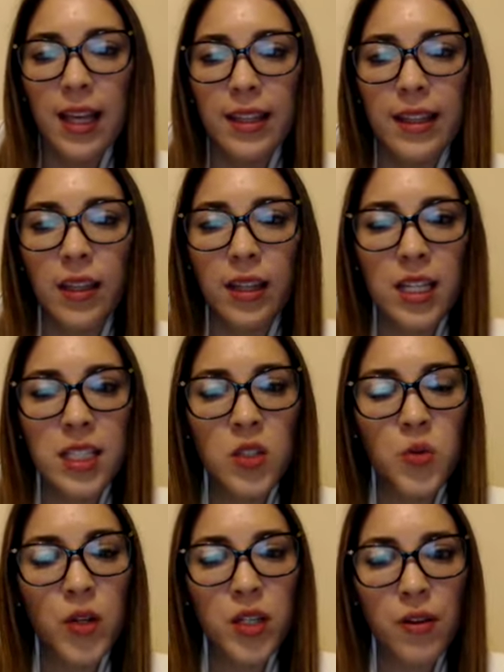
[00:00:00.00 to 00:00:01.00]
The teachers
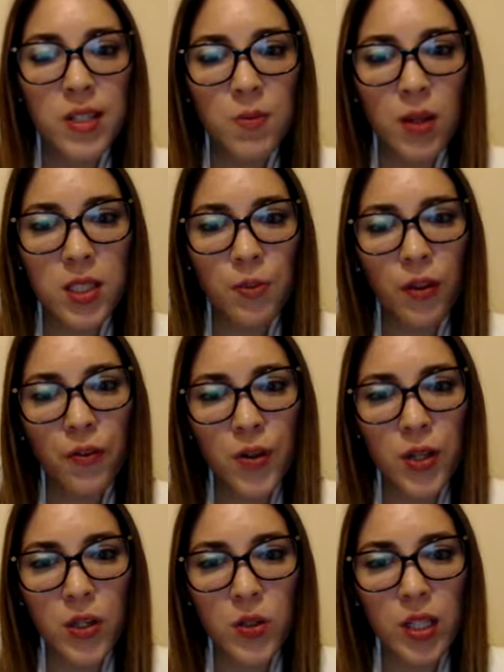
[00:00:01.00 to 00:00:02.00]
were responsible for
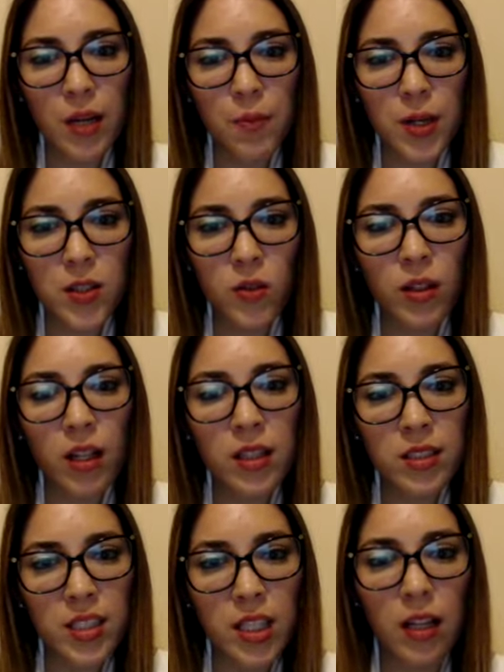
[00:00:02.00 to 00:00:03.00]
using
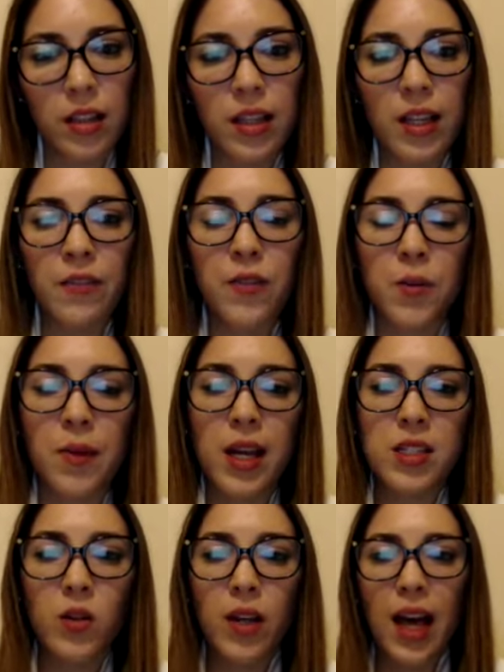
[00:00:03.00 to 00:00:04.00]
personal child
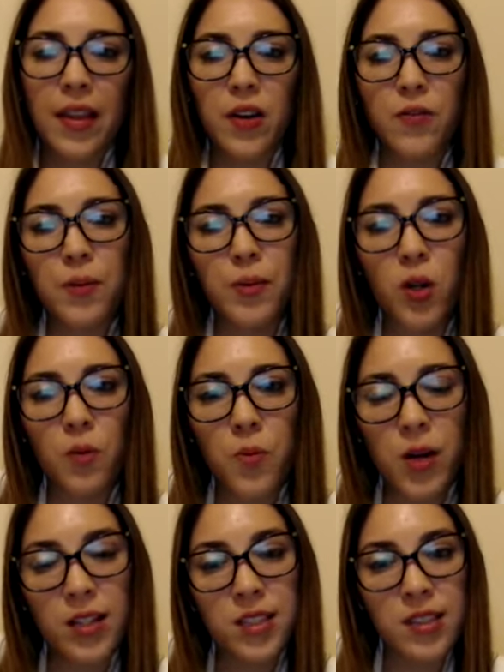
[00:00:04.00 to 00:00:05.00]
information gathered from
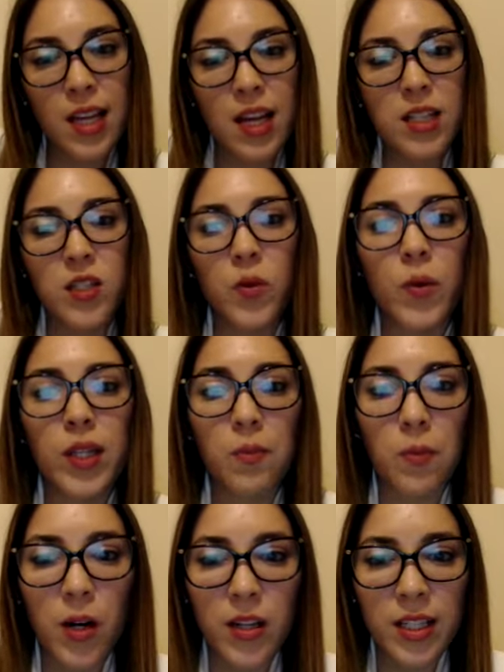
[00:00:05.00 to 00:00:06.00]
conversation with
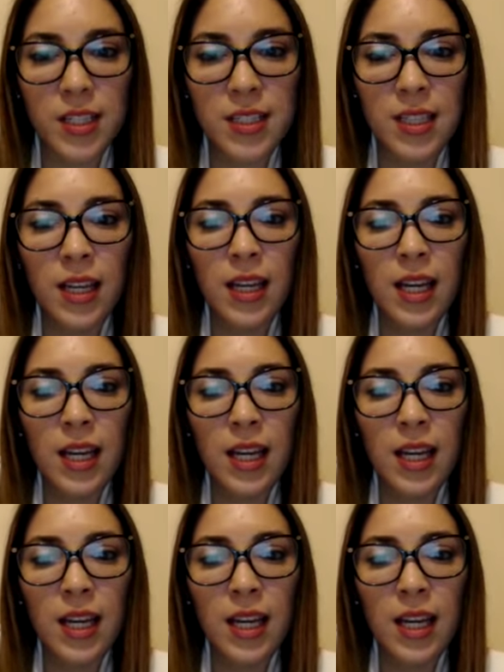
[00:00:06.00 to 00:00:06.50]
parents,